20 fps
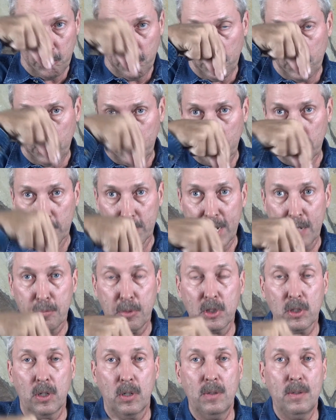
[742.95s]
you can do that
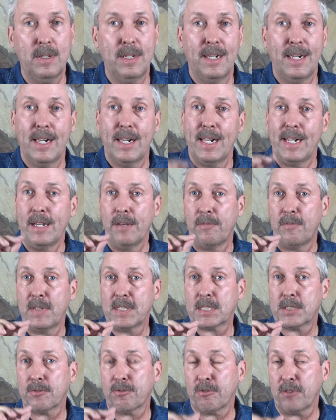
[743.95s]
below. If
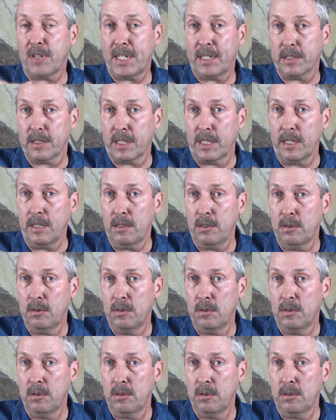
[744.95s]
it's friendly,